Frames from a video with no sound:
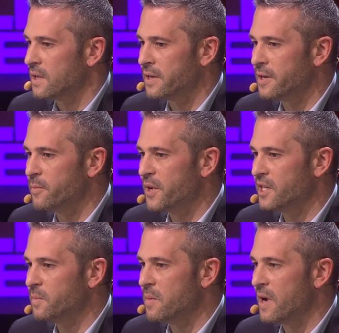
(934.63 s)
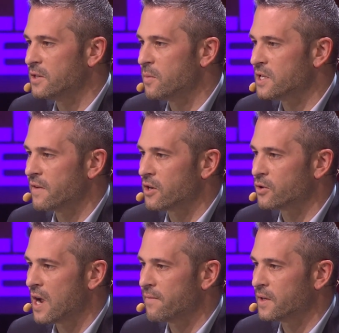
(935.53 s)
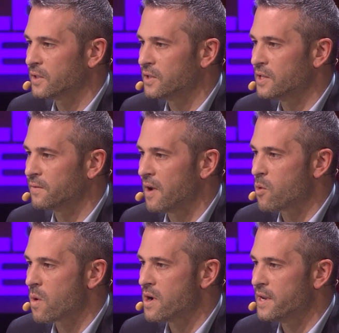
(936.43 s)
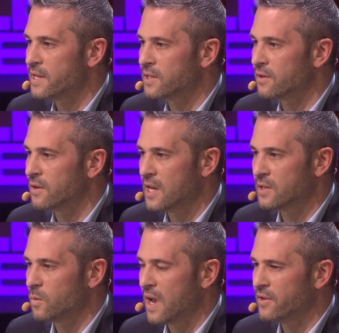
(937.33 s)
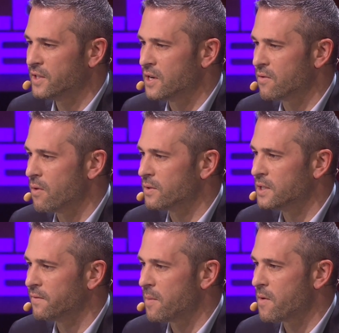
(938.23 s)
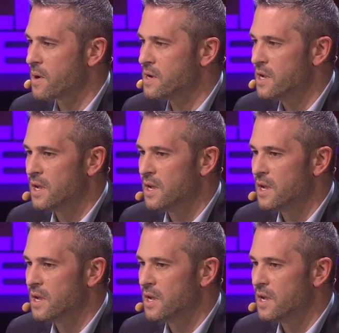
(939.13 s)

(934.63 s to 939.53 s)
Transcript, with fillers: Um, but it's been about 2% of our traffic since February. It hasn't, hasn't, we haven't seen it grown since February.